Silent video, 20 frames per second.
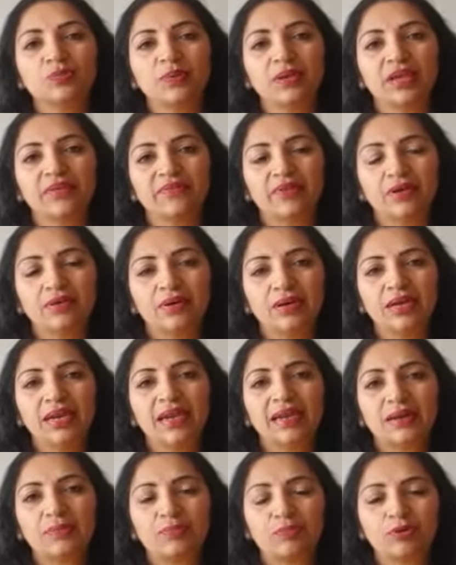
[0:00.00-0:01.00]
give a
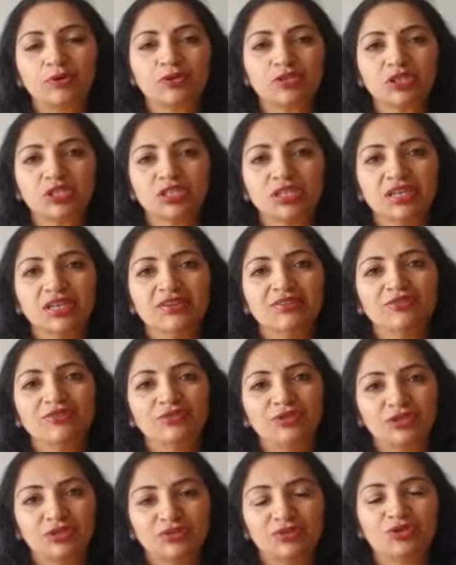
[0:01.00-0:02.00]
little push
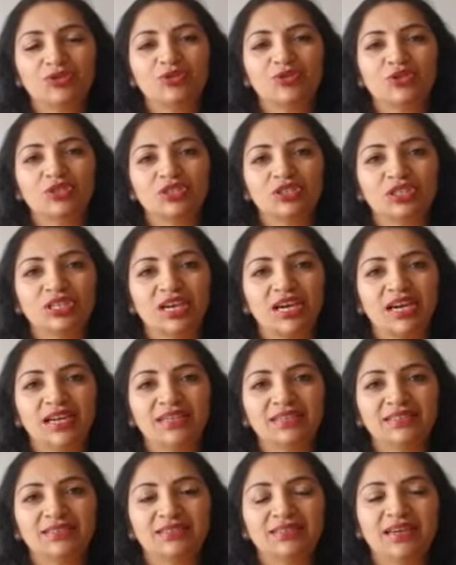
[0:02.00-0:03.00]
to your
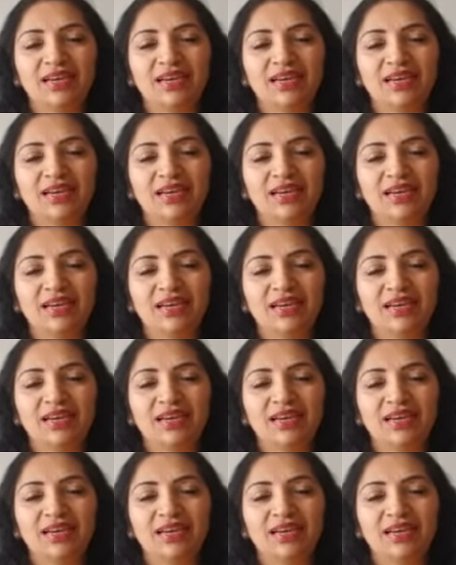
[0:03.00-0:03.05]
child,